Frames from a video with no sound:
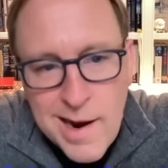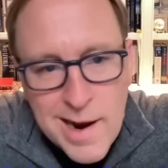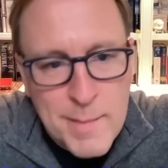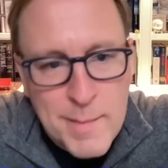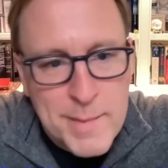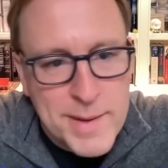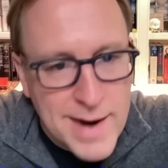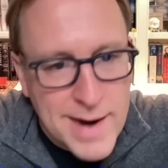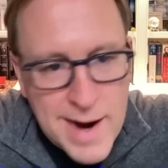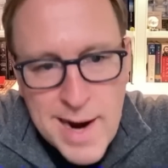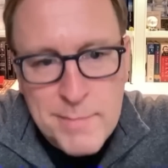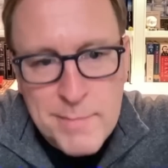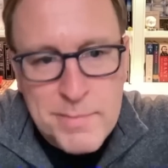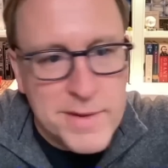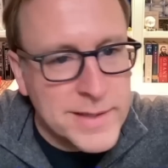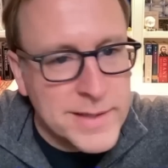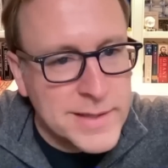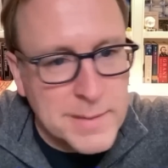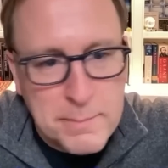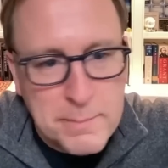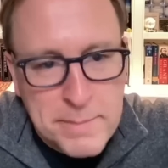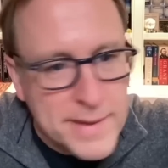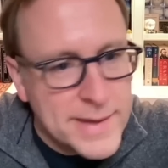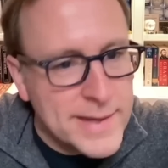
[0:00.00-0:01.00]
I mean, I'm
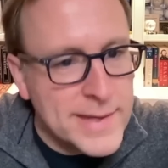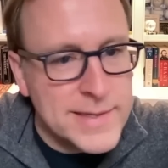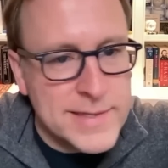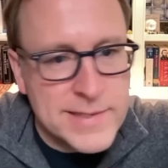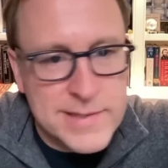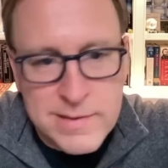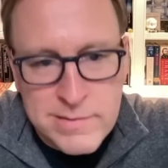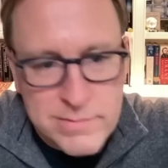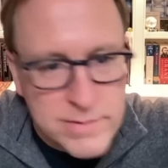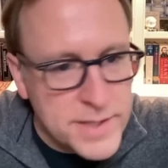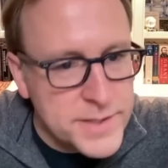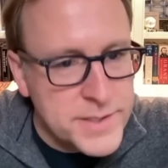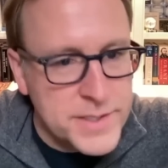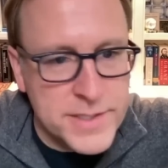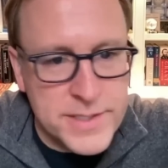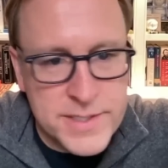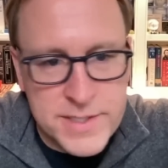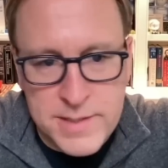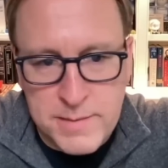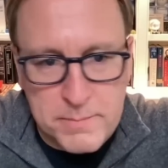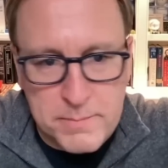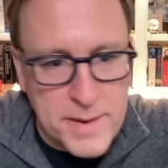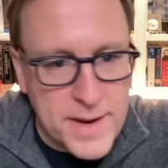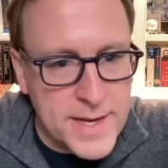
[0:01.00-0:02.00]
like the biggest, the
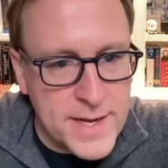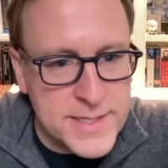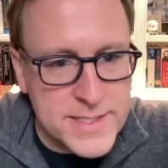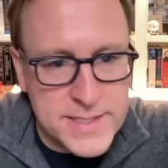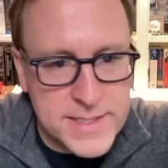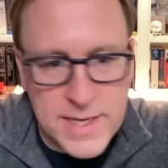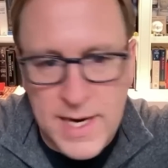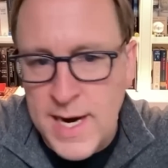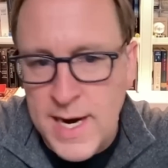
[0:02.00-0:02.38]
richest, the best.